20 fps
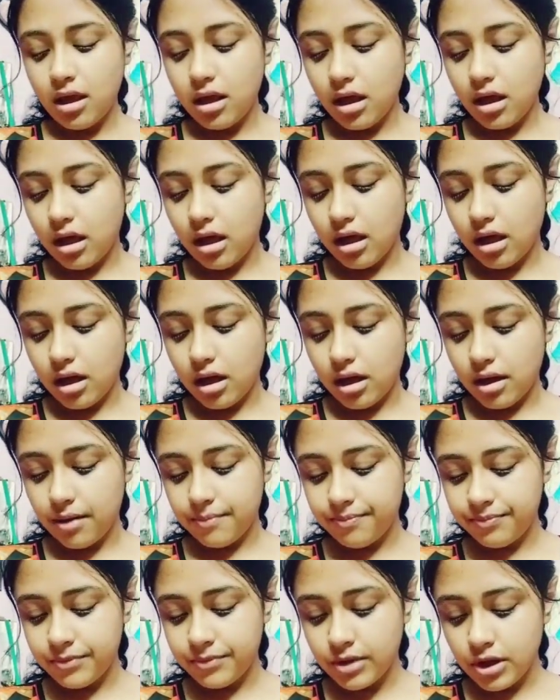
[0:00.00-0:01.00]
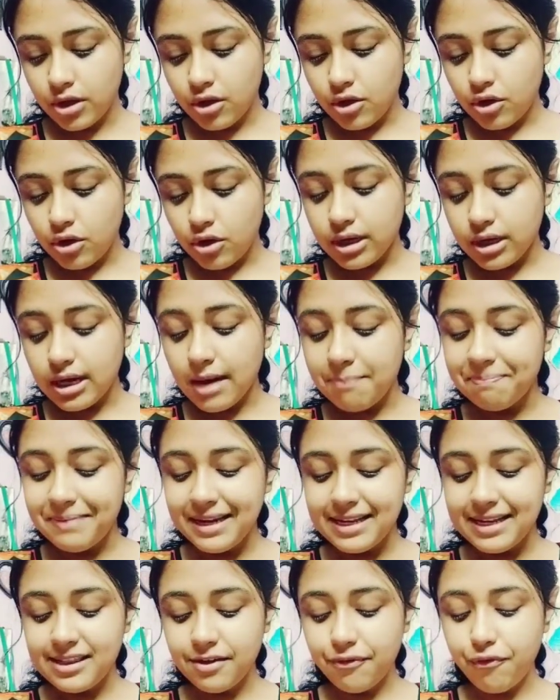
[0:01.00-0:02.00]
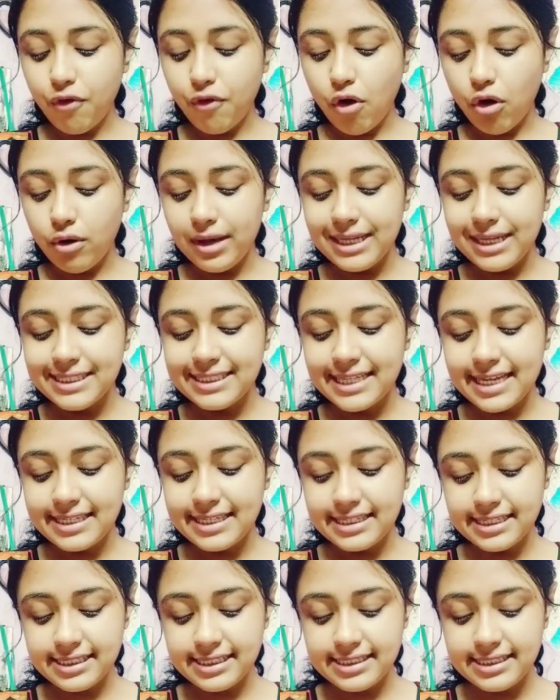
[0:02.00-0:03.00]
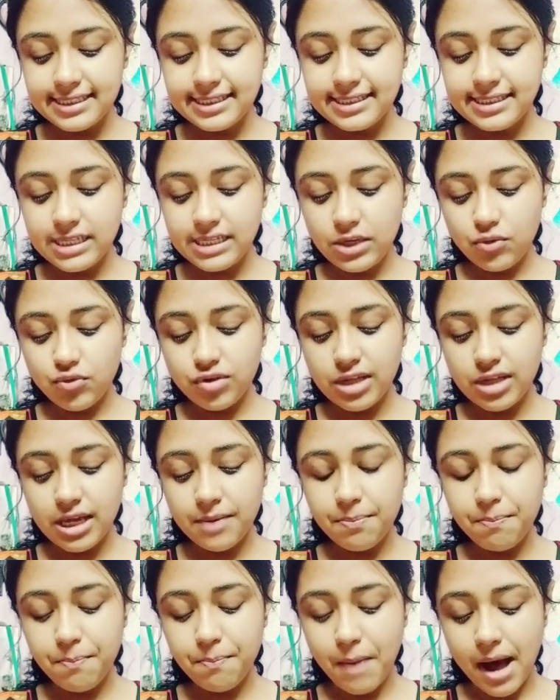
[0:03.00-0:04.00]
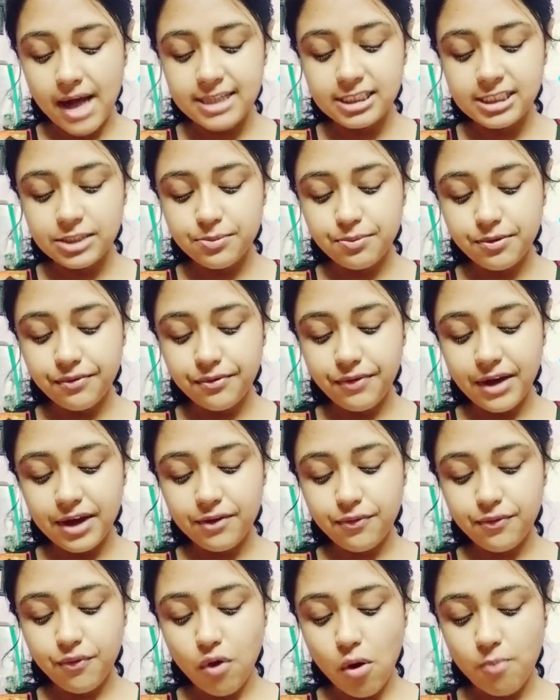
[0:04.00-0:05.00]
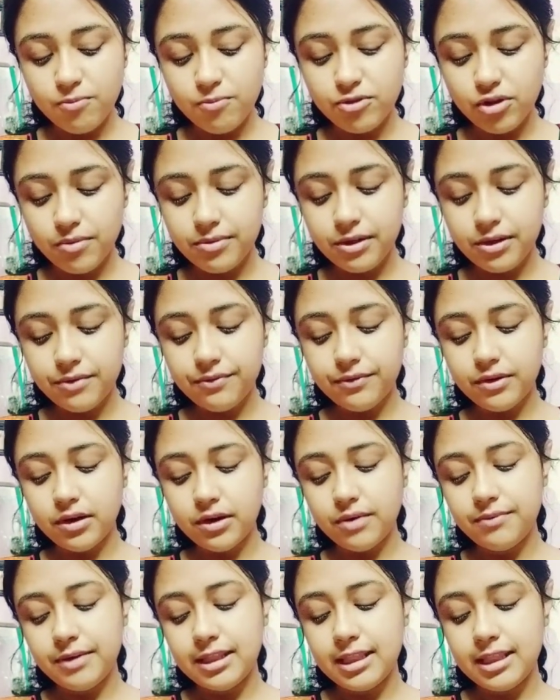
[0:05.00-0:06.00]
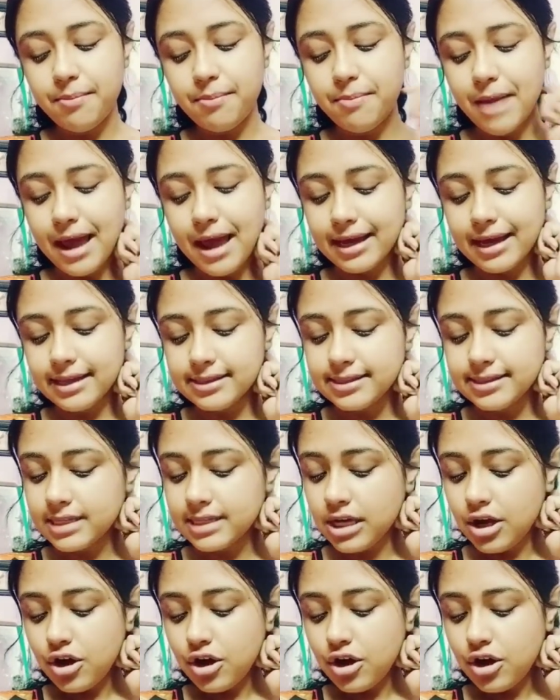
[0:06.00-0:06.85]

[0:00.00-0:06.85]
Complete the following sentences using past perfect forms of the verb in the brackets.